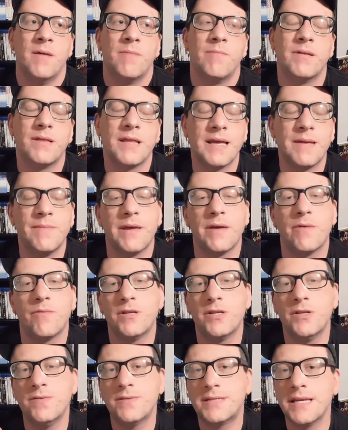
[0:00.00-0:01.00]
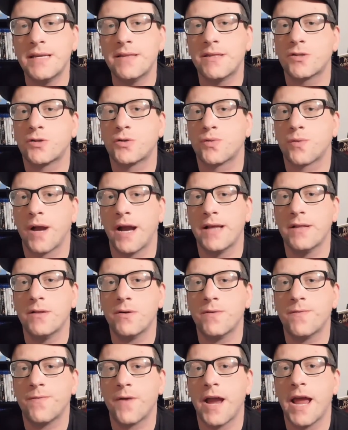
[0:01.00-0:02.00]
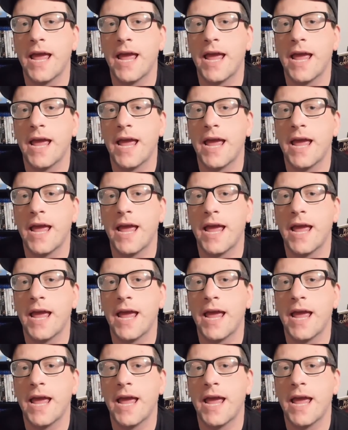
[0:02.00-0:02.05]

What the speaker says: Believe me, when you see the trailer for